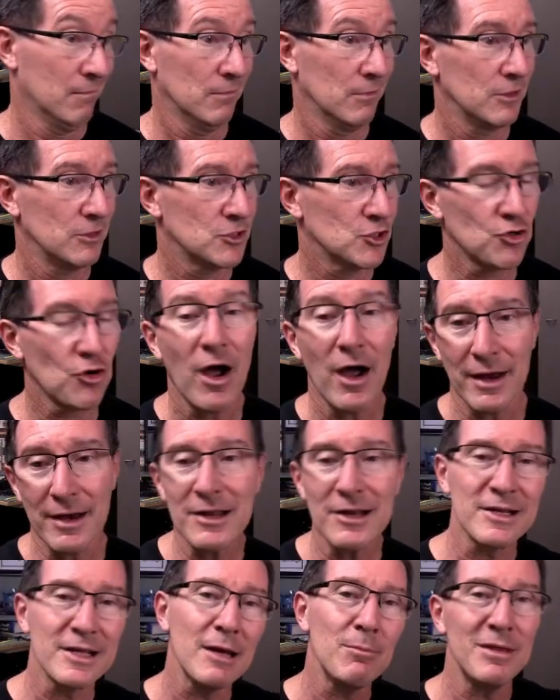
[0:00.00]
Let's try it.
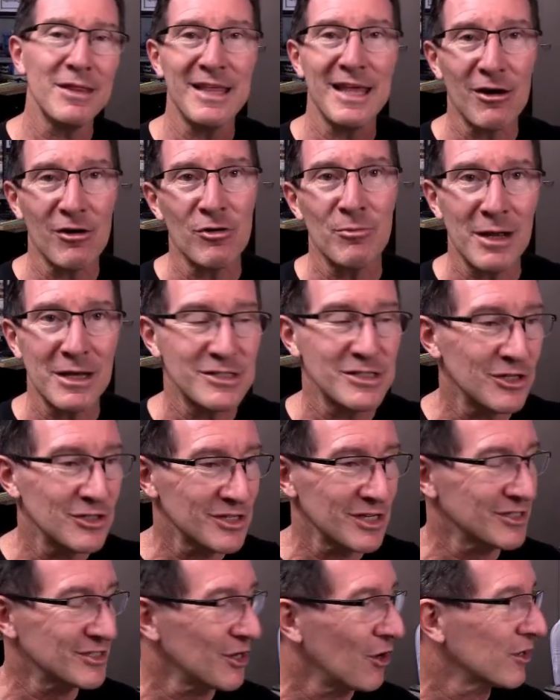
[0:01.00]
It'll give me the error message
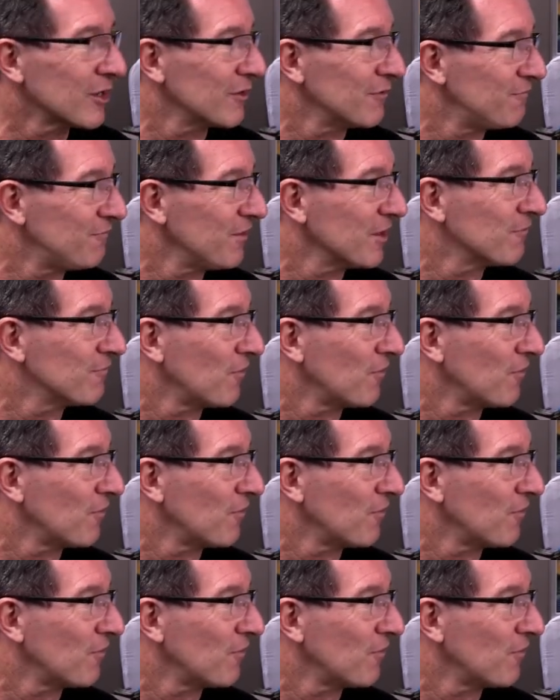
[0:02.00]
there's no config